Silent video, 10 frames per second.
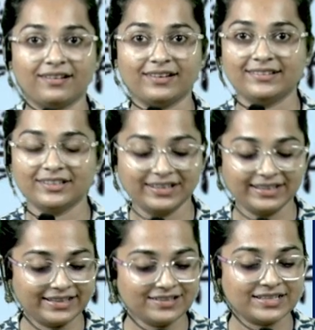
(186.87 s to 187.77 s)
in the
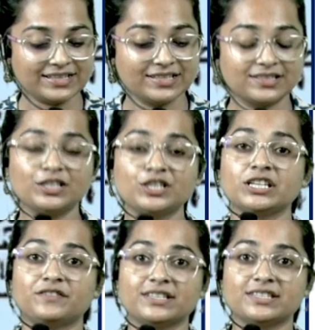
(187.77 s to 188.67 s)
green is the
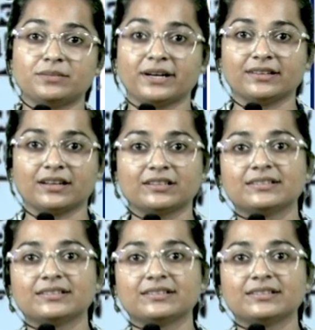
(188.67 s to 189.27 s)
Shevat Samaina.